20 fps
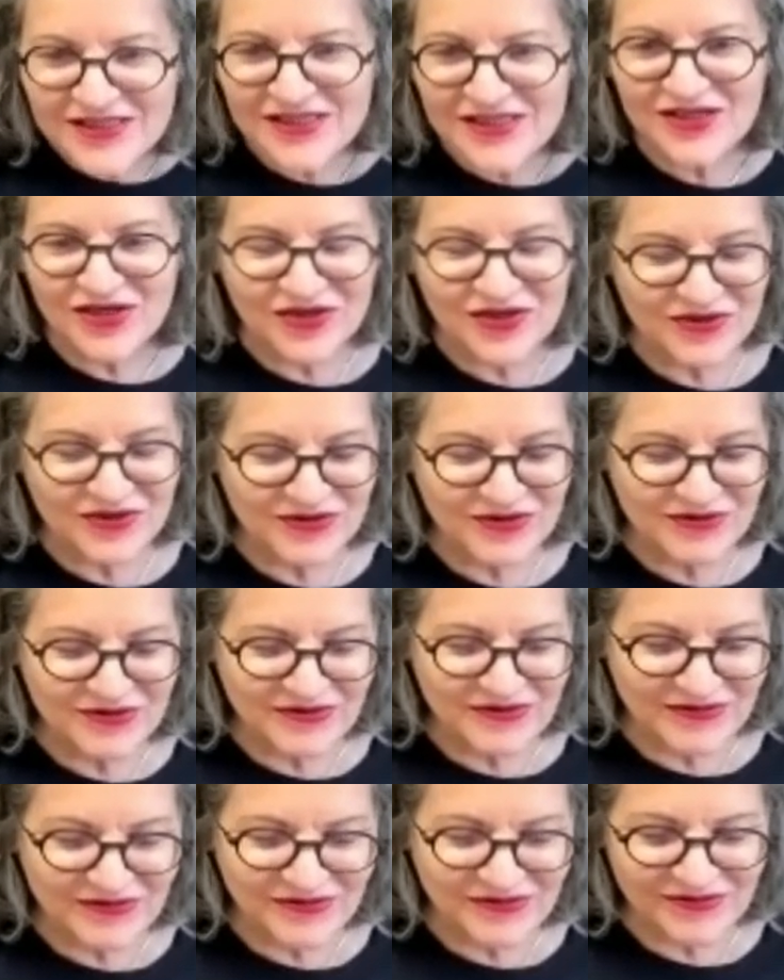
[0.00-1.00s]

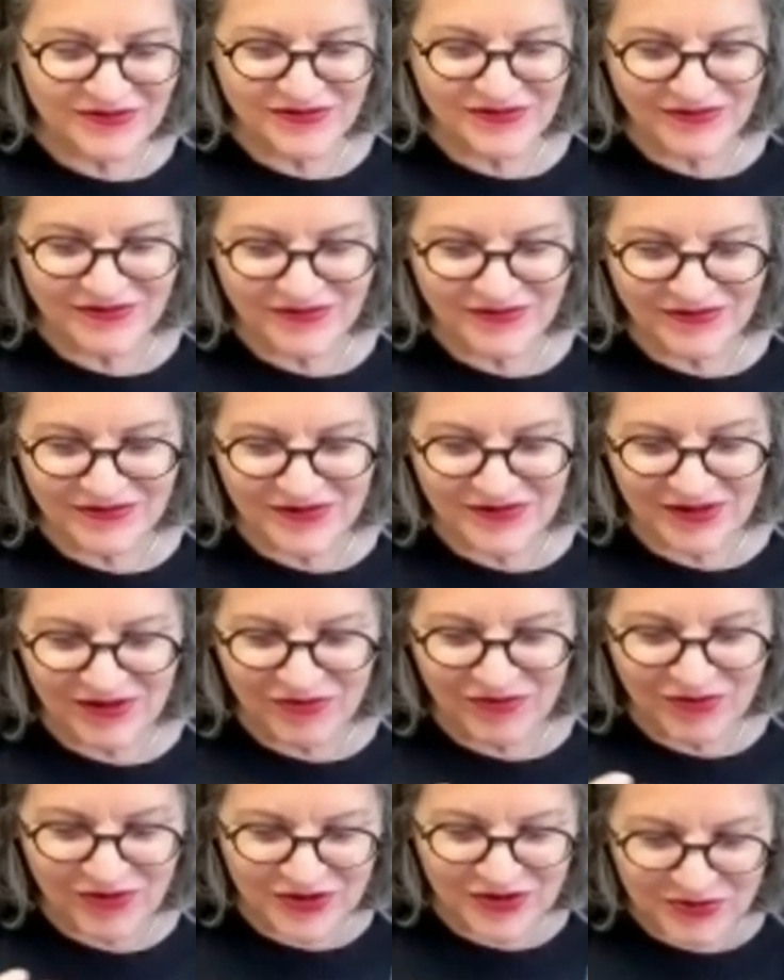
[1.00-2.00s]
So
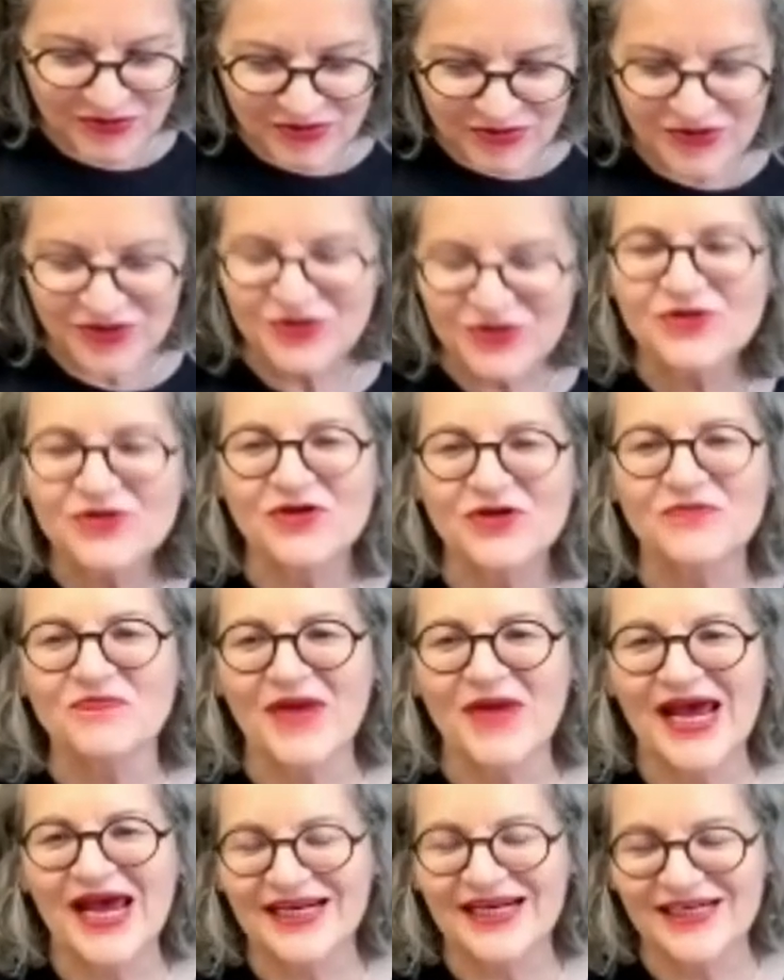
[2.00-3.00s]
what would you
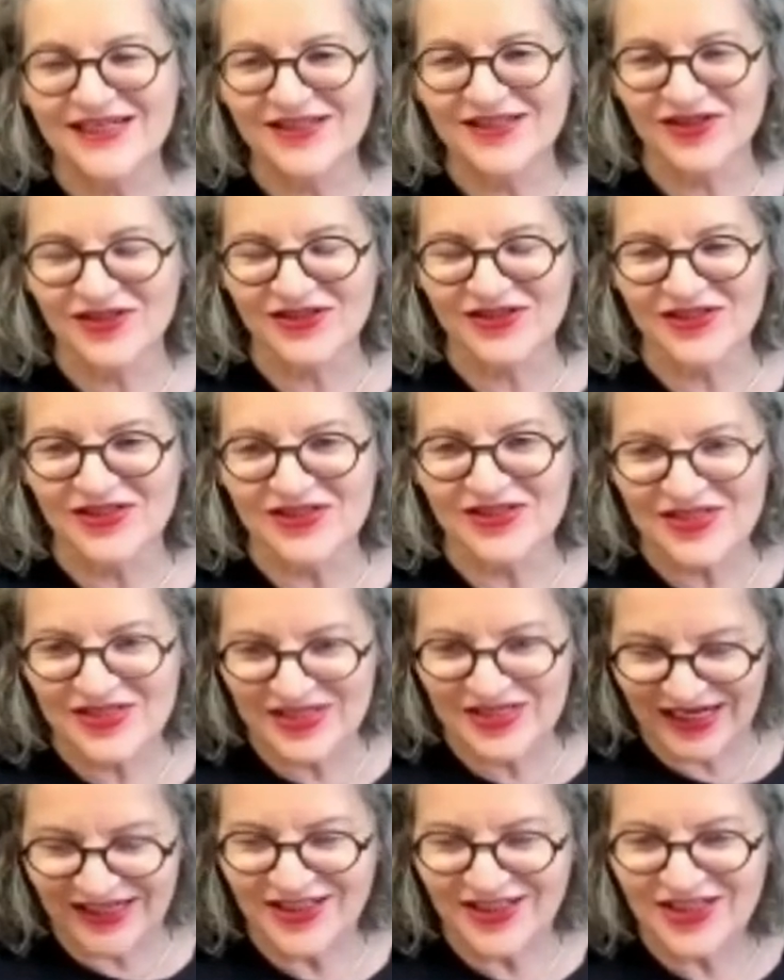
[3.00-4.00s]
comment on
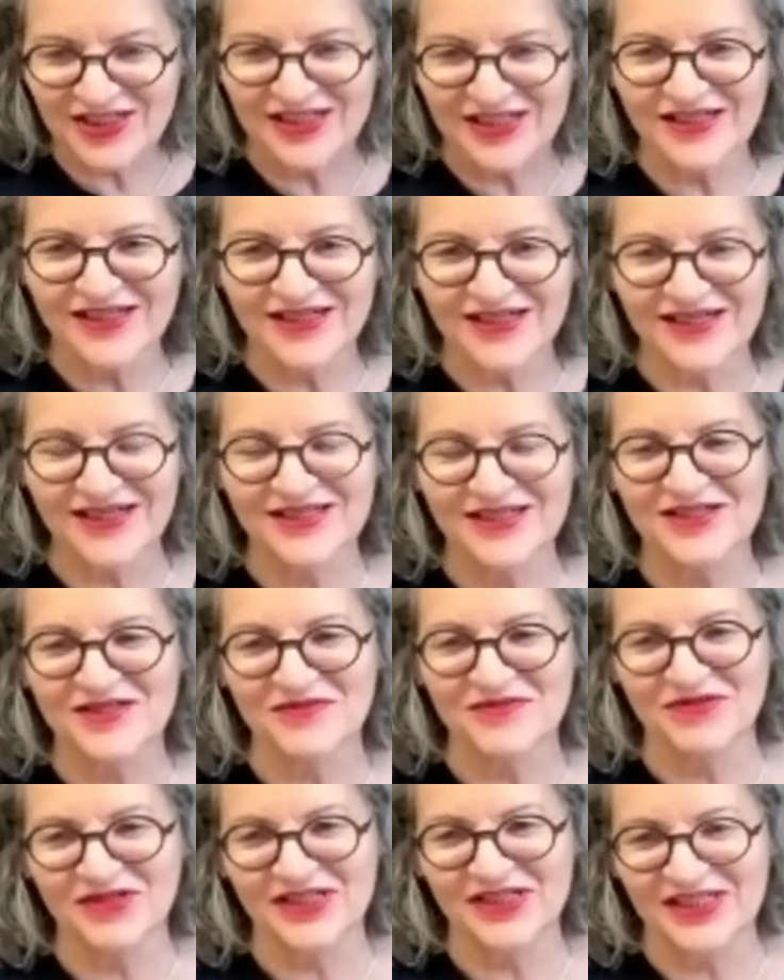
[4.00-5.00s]
such an
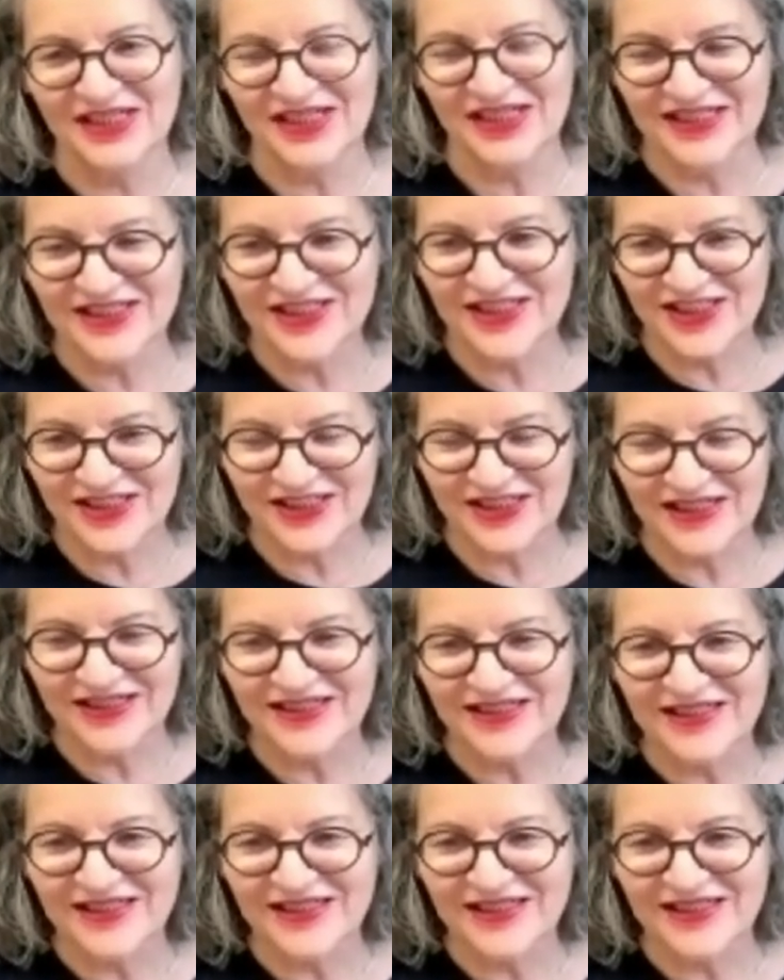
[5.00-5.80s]
interpretation?